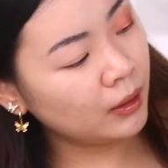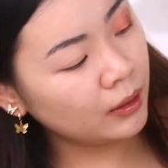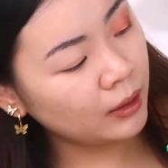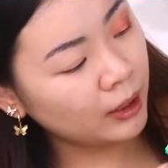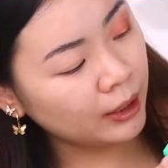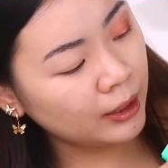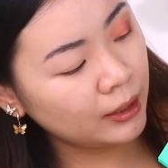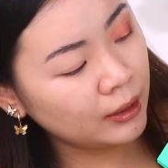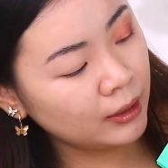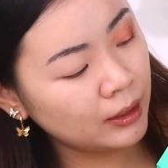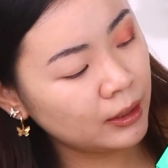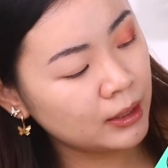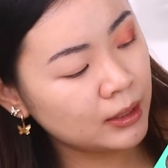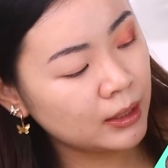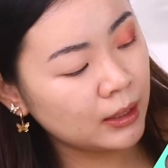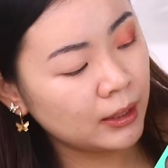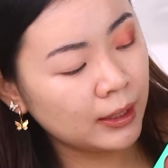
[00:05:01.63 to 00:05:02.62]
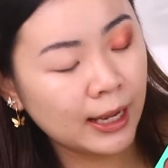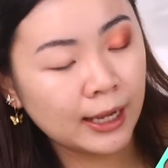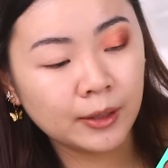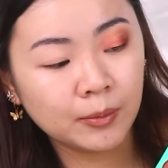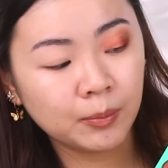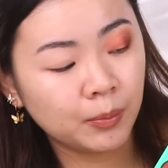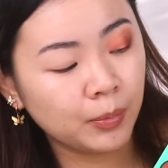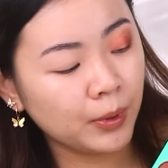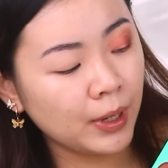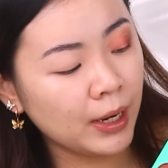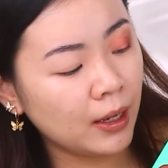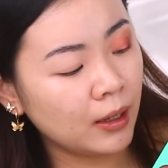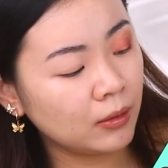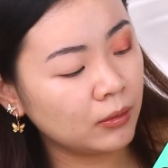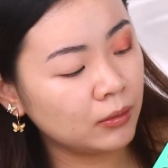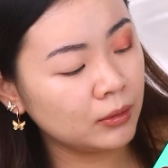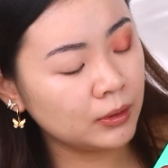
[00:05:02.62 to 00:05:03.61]
Taking this light
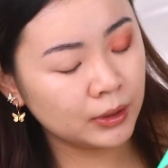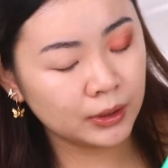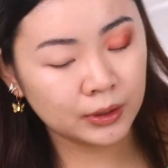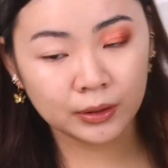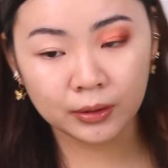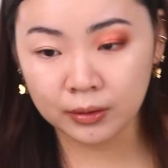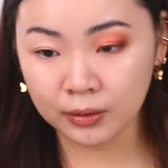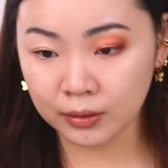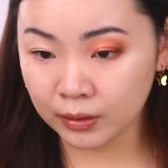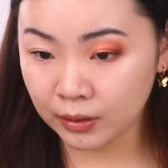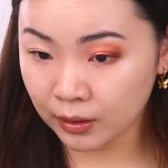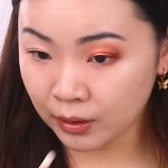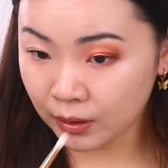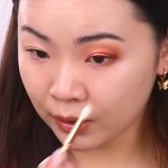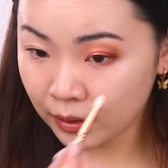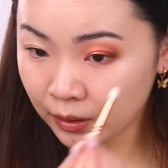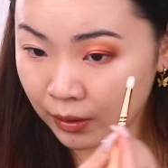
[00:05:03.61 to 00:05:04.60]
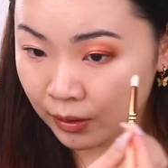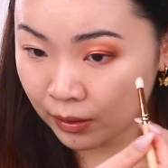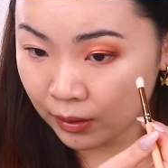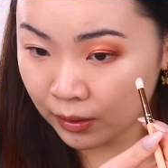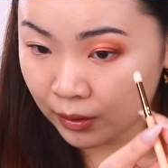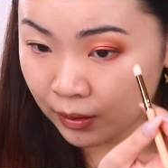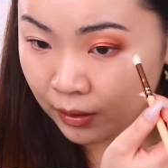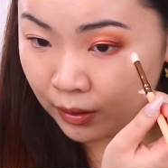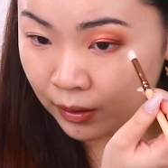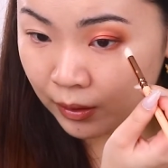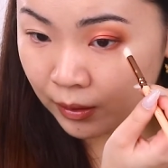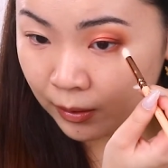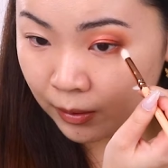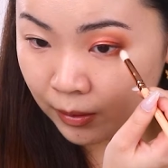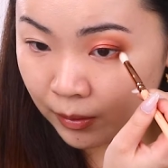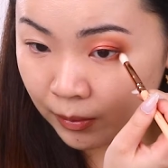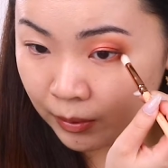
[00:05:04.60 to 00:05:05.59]
brown,
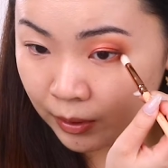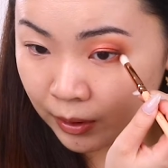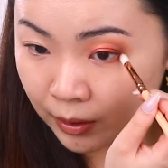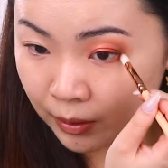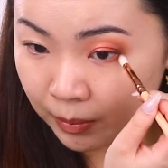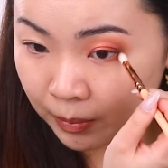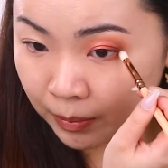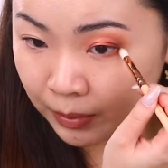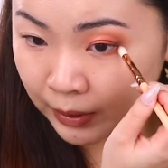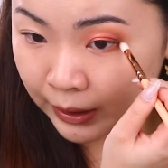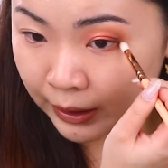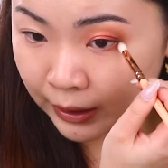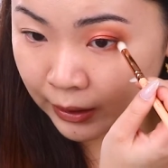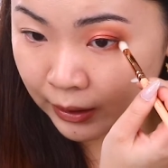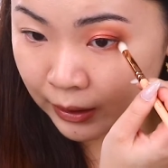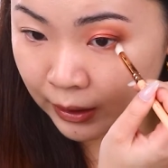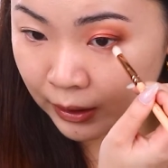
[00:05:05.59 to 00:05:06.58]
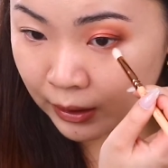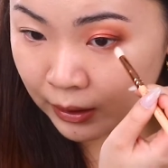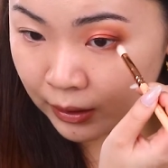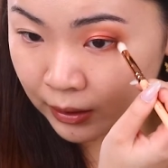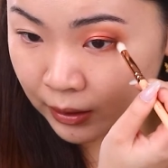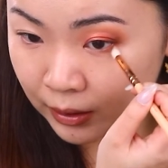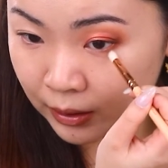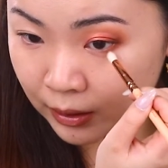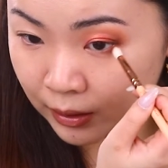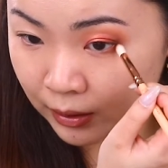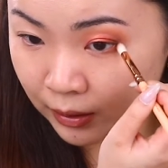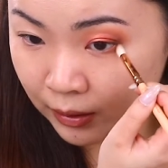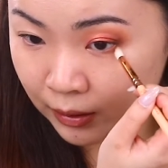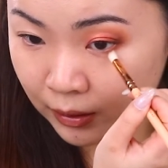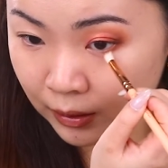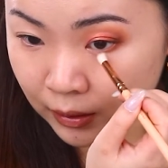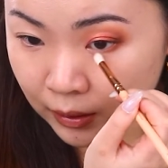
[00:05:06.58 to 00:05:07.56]
you can blend it
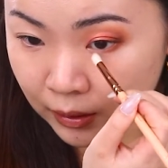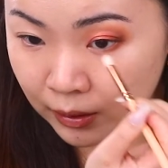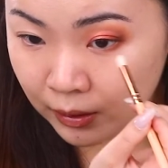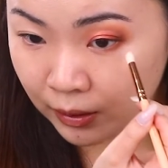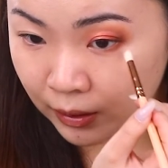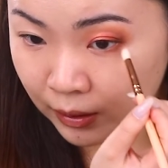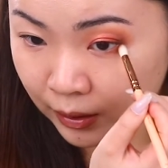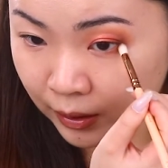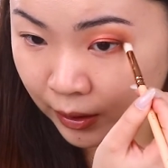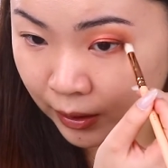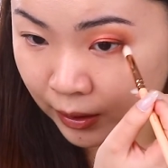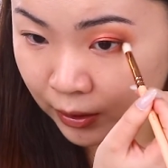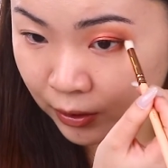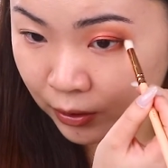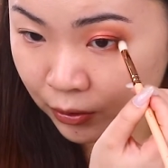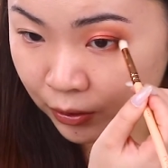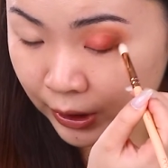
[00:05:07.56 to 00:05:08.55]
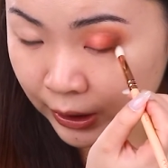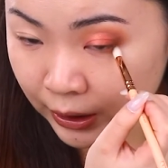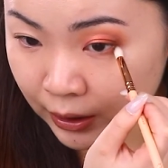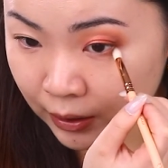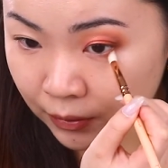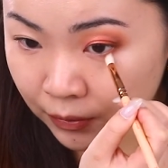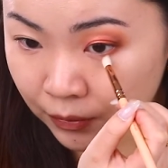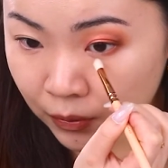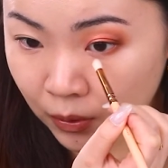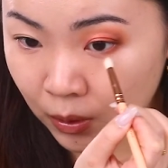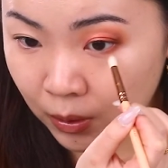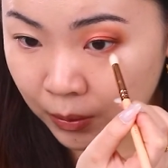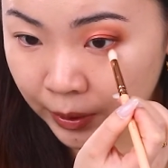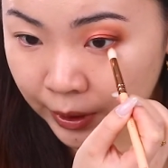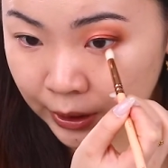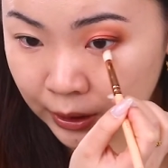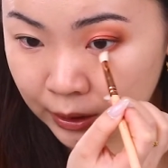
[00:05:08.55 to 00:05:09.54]
and drag it
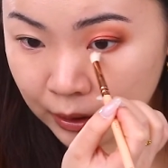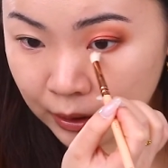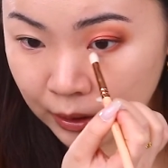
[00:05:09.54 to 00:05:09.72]
forward.